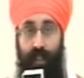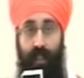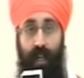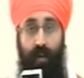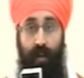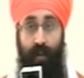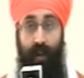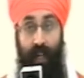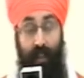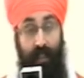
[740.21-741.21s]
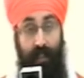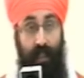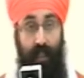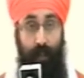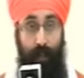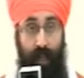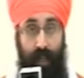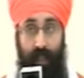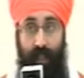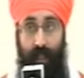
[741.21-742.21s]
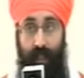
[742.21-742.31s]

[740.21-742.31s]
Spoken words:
Chanda Ugave, they suddenly appeared,